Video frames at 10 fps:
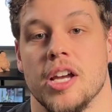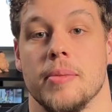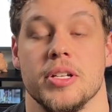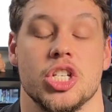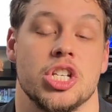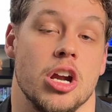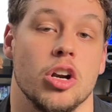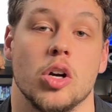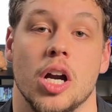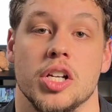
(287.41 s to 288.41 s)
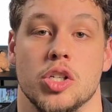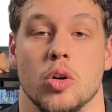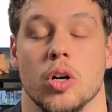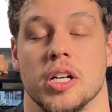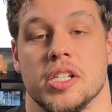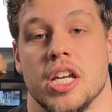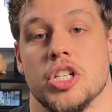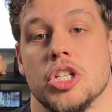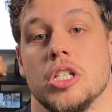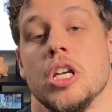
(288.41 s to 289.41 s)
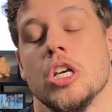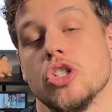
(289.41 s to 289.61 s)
up and shared across your organization